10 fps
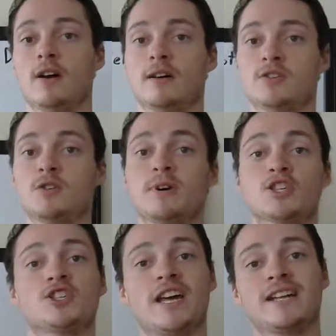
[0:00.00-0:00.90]
too
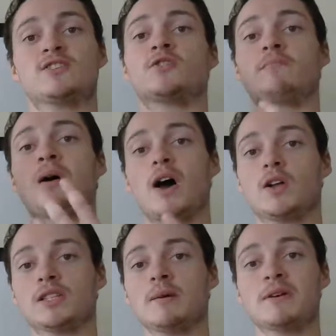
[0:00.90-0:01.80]
much debt sort of
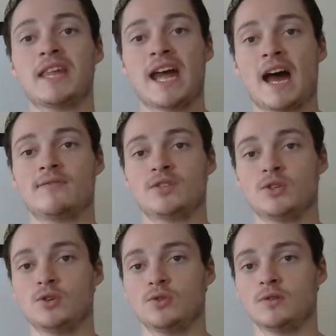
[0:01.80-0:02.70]
piled up and they have
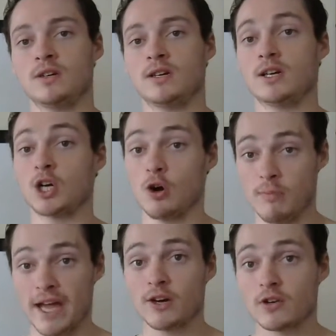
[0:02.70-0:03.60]
to go
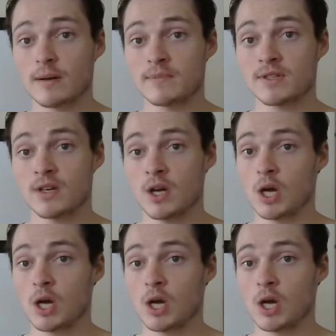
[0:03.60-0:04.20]
bankrupt,